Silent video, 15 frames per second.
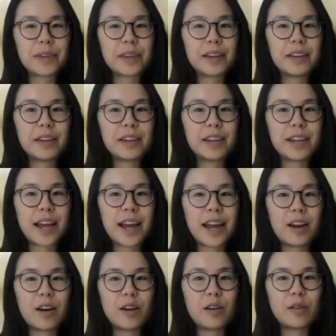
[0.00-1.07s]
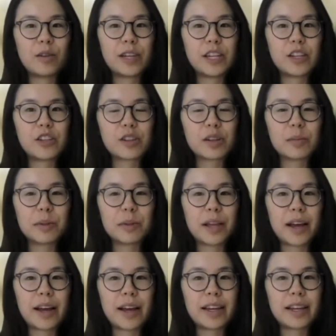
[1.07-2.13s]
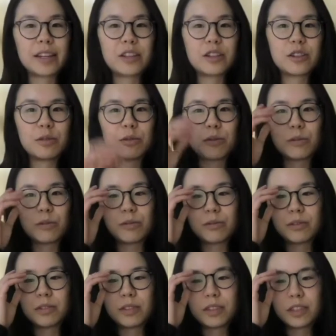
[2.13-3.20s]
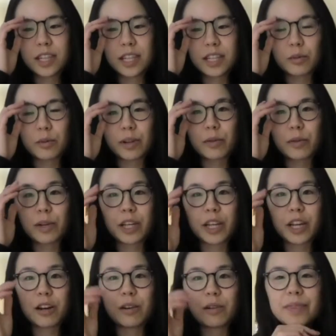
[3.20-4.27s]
and how each apply to get to where they want to go.